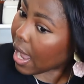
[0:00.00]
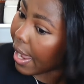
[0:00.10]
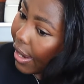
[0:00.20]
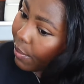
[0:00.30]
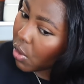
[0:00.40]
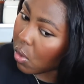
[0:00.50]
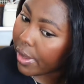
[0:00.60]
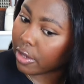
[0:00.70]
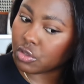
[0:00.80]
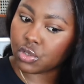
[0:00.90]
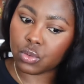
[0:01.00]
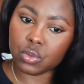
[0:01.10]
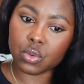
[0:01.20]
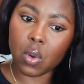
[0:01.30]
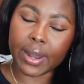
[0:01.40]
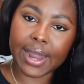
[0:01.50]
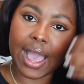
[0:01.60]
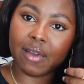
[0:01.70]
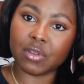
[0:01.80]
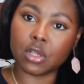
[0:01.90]
I am going to go and
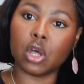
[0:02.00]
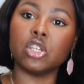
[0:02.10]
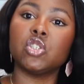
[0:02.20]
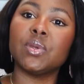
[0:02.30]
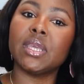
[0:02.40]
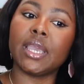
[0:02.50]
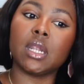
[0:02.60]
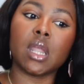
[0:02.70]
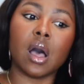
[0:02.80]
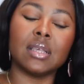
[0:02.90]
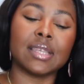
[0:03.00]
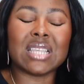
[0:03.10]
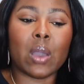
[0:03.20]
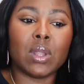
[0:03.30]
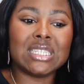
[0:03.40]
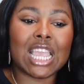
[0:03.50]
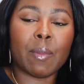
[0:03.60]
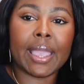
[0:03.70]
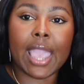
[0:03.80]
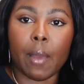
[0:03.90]
have lunch with the in-laws, and I will take
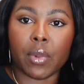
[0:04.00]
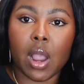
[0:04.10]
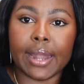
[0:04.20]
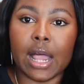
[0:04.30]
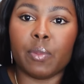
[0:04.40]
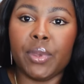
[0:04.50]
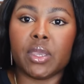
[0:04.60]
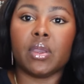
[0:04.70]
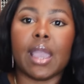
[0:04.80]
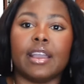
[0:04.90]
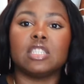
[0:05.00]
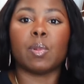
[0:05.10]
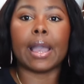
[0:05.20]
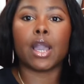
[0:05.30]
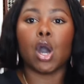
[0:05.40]
my camera and I'll pick you guys back